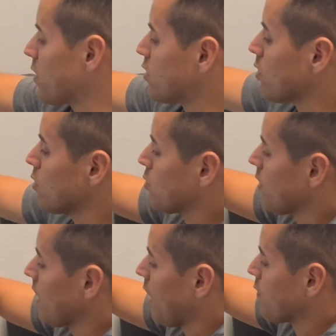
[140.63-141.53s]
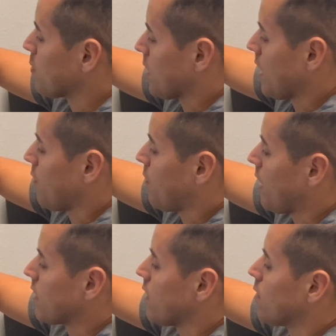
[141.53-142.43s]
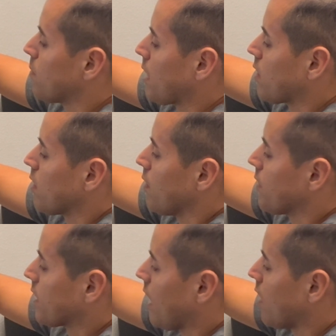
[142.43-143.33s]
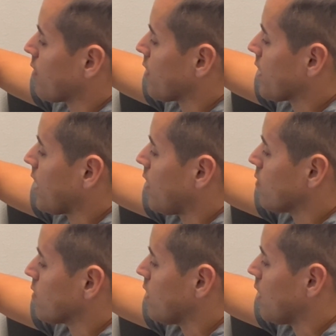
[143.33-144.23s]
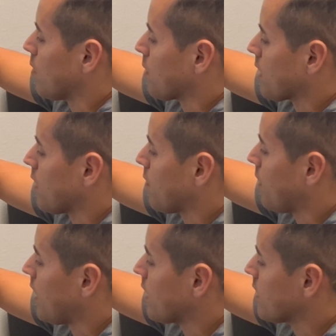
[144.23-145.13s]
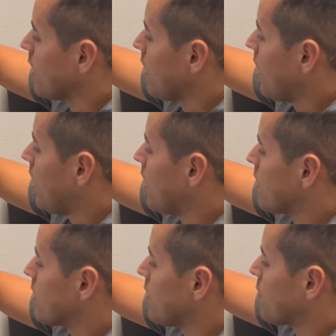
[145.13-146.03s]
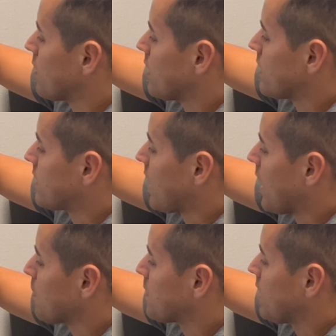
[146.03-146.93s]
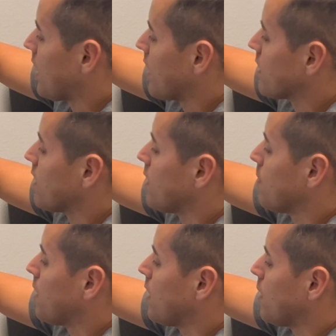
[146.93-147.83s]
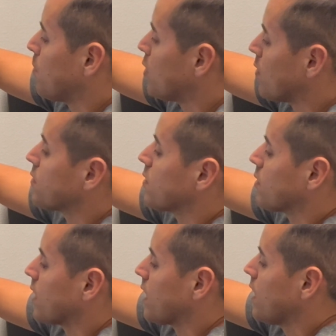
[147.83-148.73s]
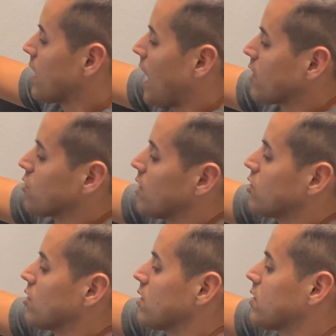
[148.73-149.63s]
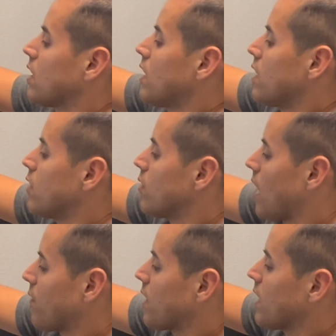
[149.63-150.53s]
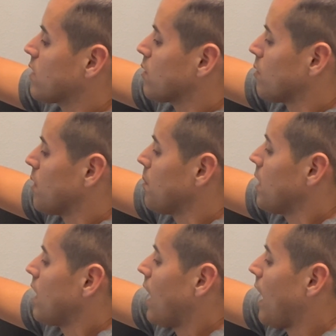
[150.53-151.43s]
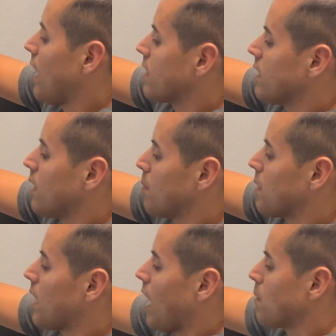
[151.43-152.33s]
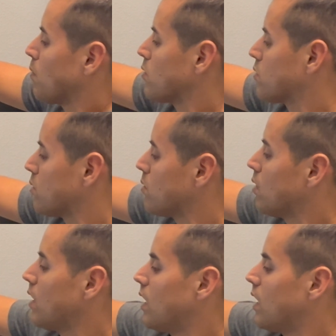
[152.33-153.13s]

we scroll to the left, we're gonna find the record of the calorie count. We're gonna find the steps and the moves. Okay, you can actually just navigate through them and be able to